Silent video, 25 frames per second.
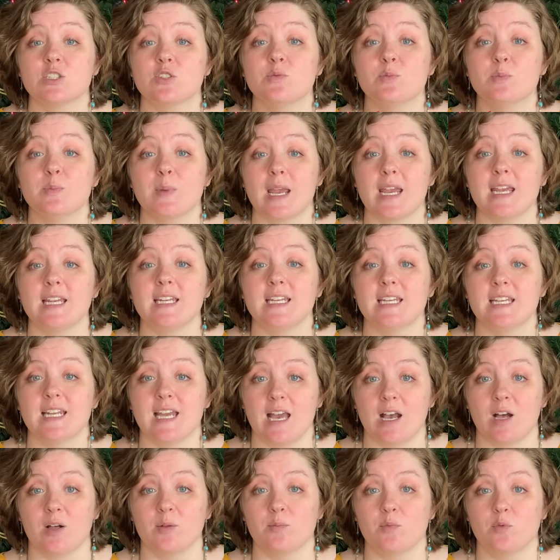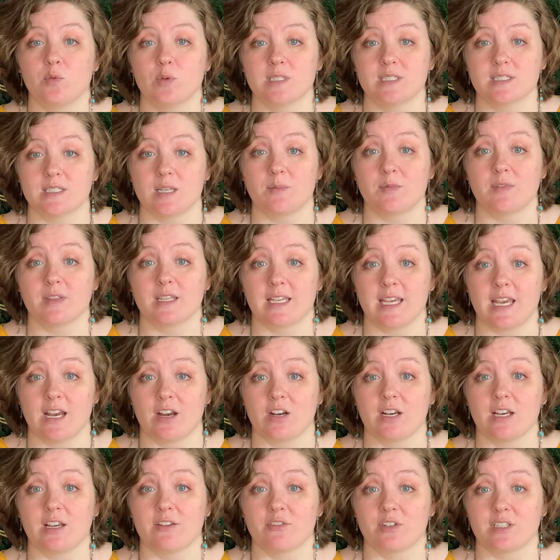you may need help with some of the
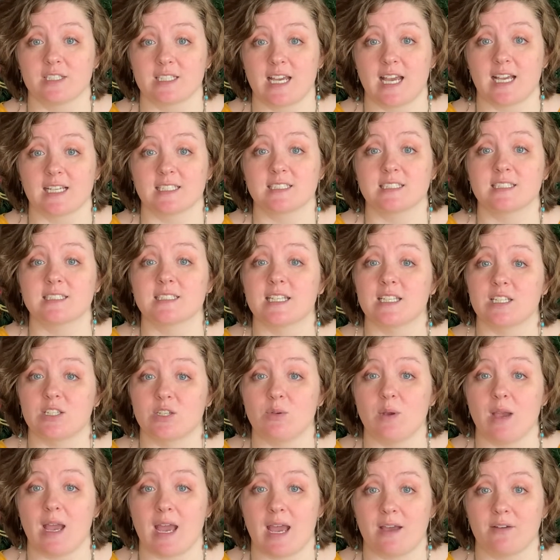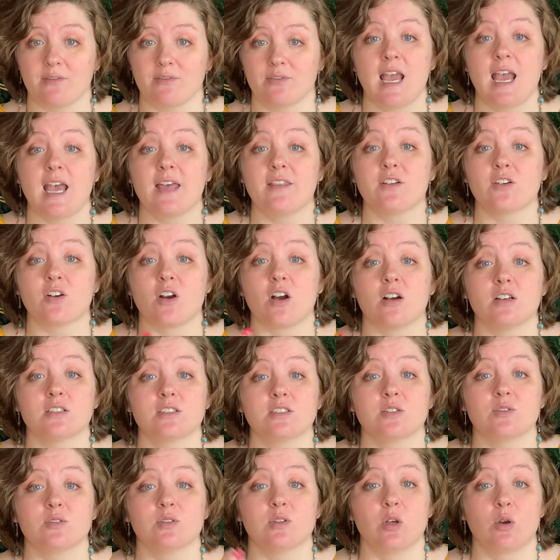caregiver tasks that you have. And there are
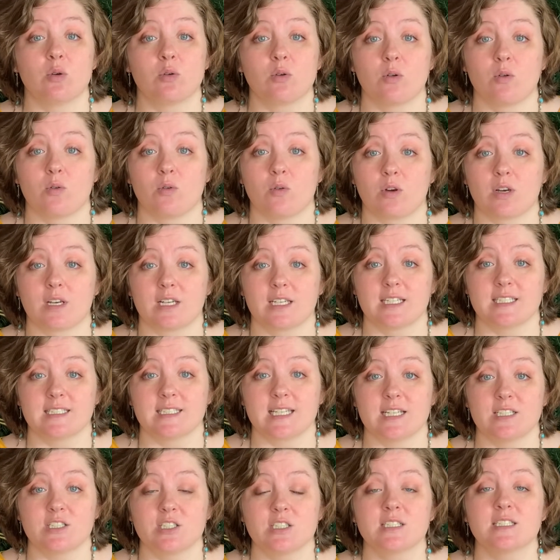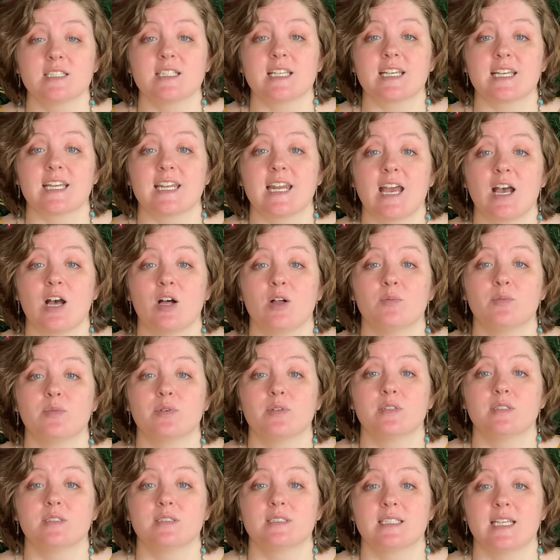also local organizations that can help
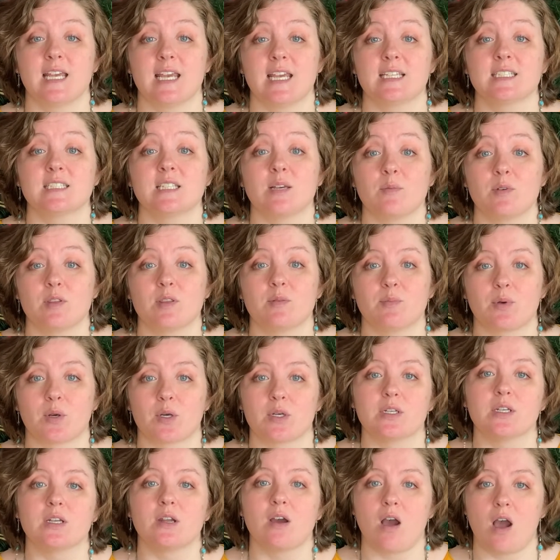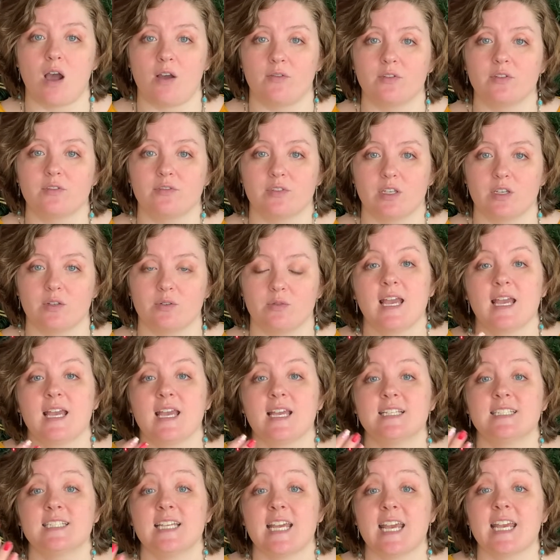take some of the burden off of you.
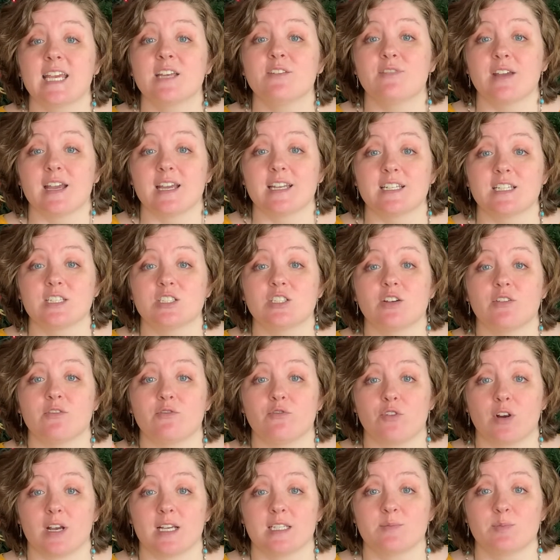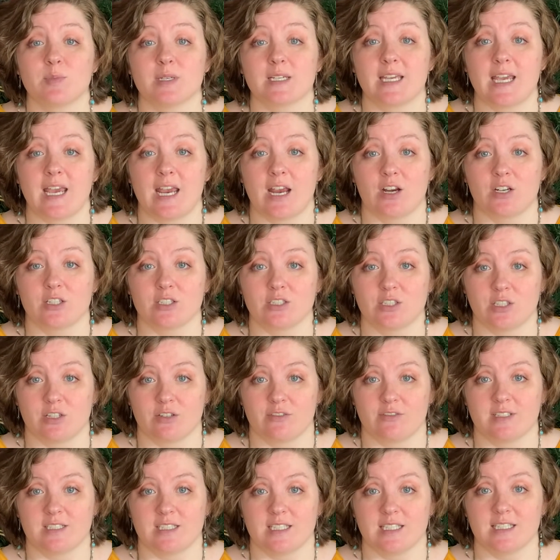Take advantage of respite care
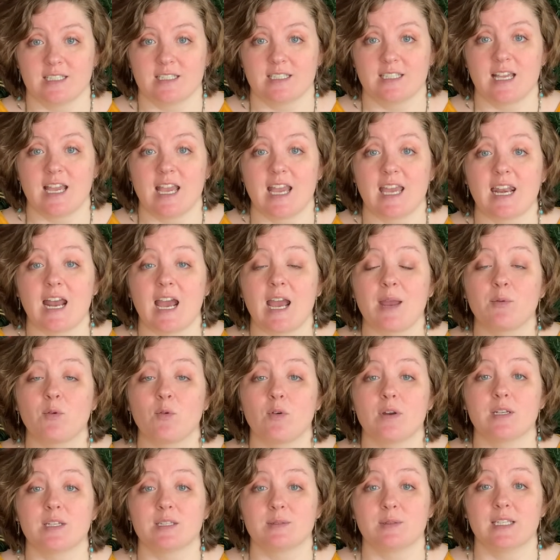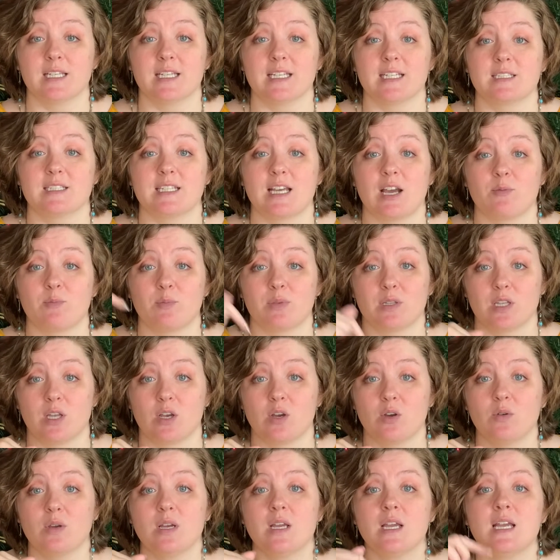services, and I'm going to link down
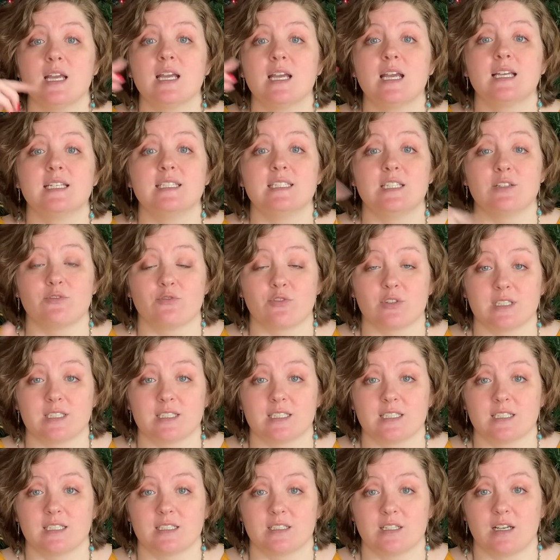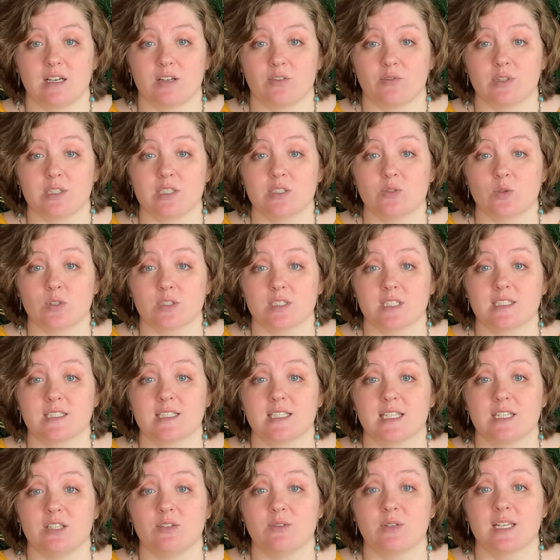below different uh, resources
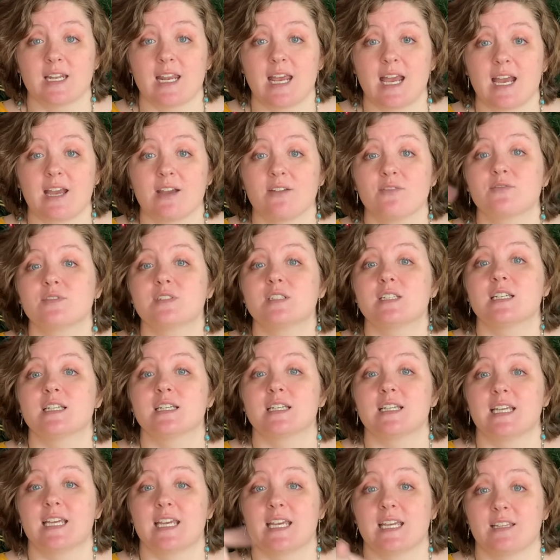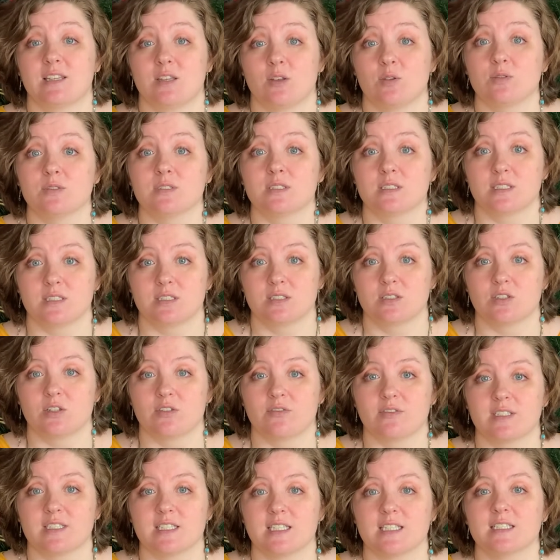that you can have to get those
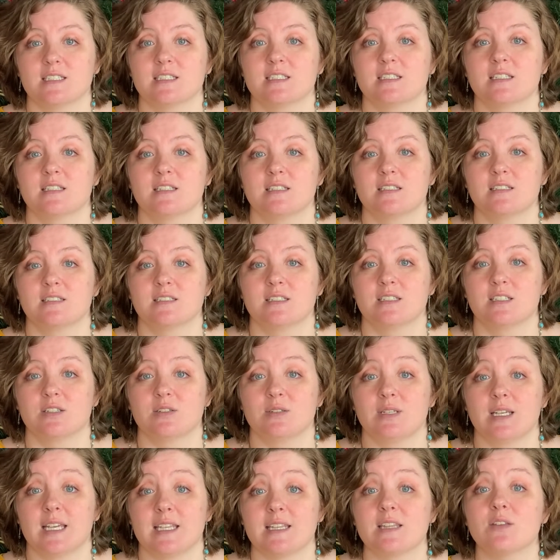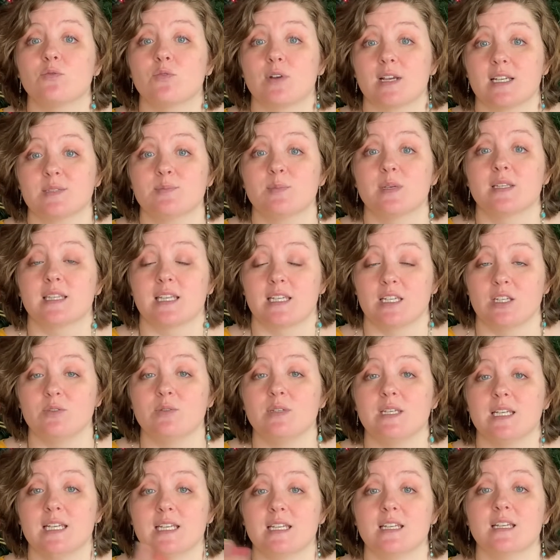services to get the respite that you
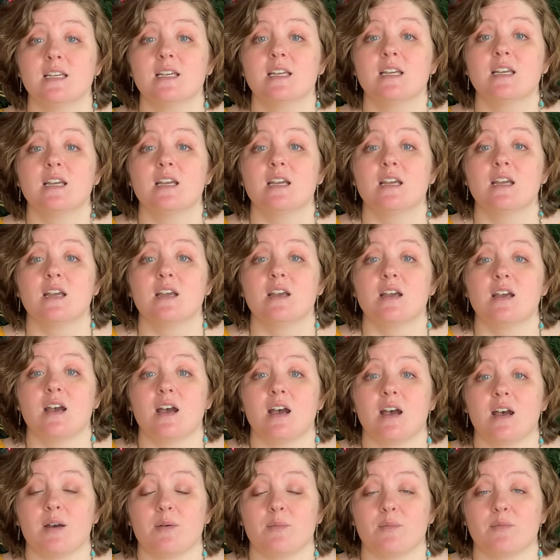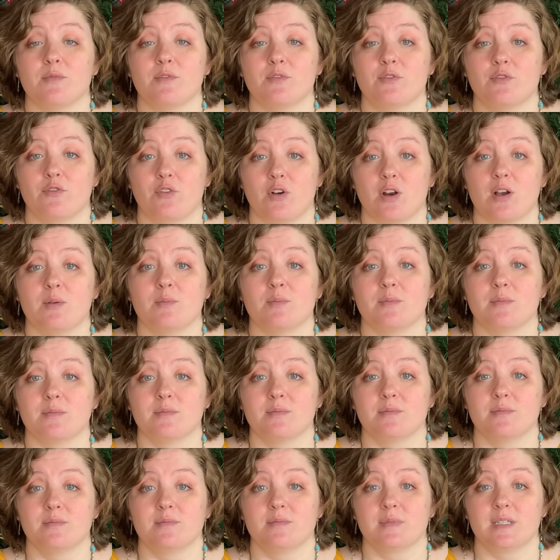need um, from
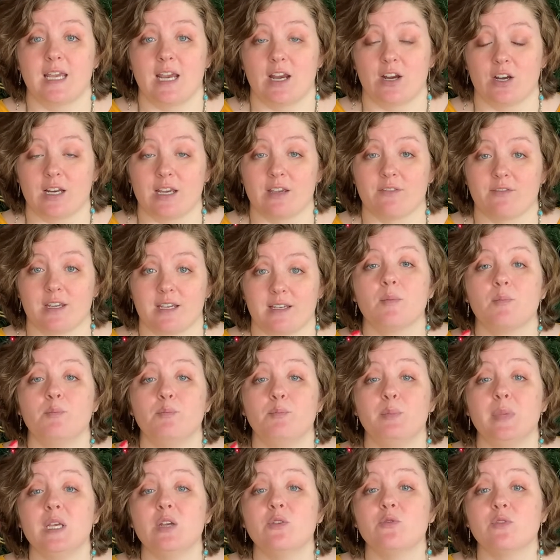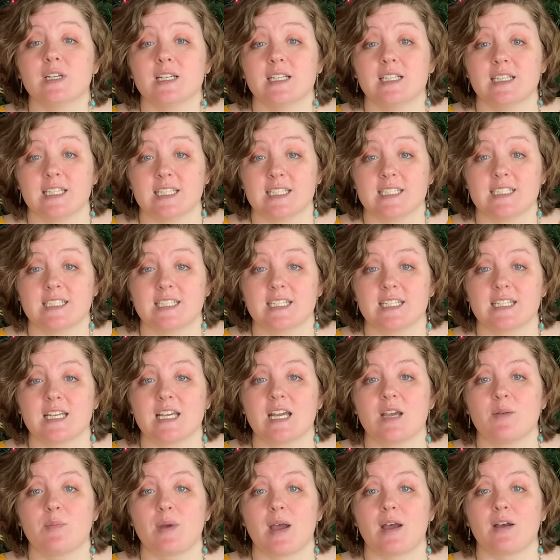caregiving. Be realistic
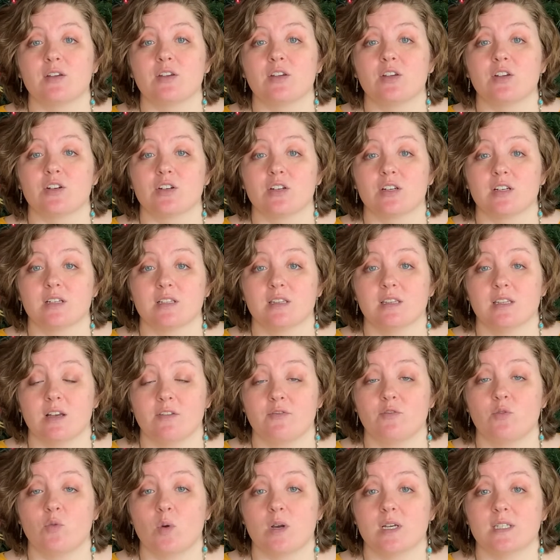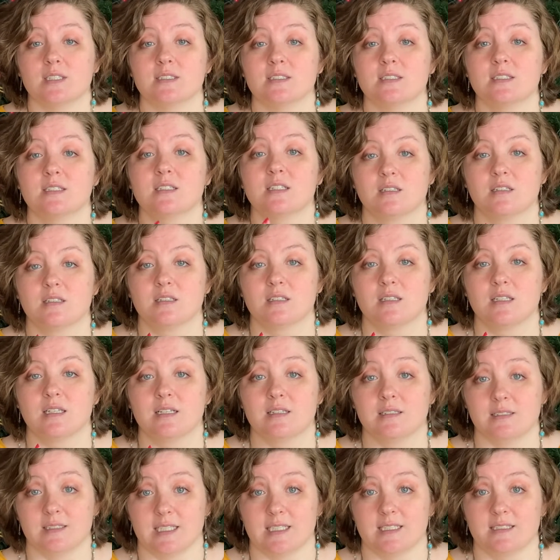about your loved one's
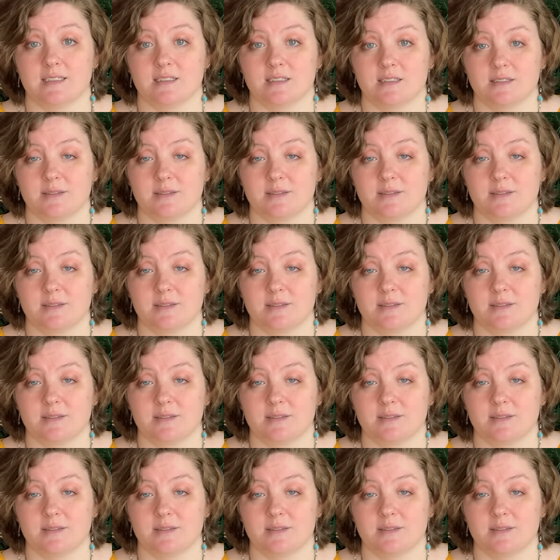illness.